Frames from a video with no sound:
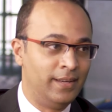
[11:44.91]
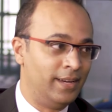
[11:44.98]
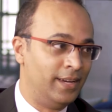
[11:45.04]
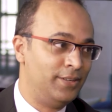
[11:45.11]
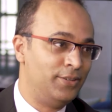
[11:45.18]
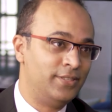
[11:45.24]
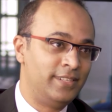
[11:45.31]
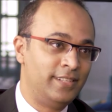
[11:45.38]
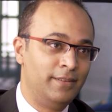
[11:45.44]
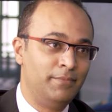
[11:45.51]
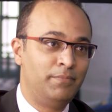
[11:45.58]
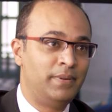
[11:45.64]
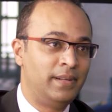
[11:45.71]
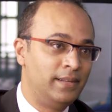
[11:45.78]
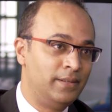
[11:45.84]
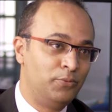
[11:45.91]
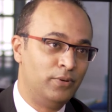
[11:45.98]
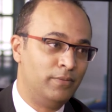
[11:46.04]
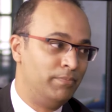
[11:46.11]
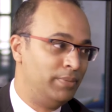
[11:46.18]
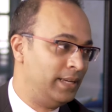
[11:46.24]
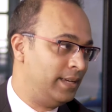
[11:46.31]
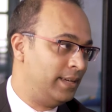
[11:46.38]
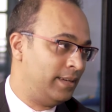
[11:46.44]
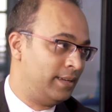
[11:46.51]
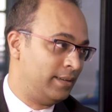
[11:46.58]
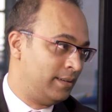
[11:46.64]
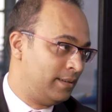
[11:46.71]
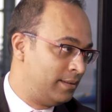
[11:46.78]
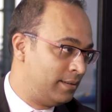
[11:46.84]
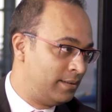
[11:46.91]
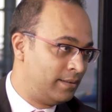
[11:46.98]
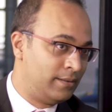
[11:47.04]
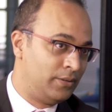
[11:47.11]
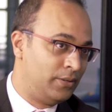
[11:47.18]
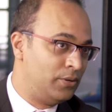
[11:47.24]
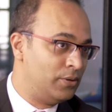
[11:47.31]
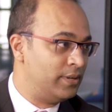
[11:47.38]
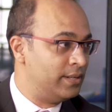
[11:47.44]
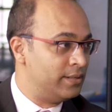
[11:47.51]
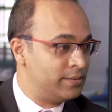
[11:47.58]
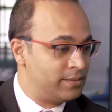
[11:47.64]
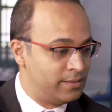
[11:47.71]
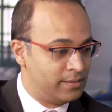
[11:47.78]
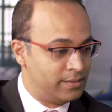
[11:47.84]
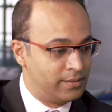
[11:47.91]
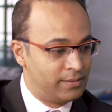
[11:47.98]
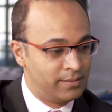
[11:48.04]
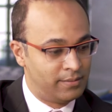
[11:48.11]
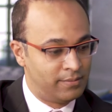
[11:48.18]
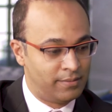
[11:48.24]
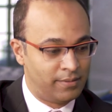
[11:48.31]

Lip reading: And your simpler would be your instance.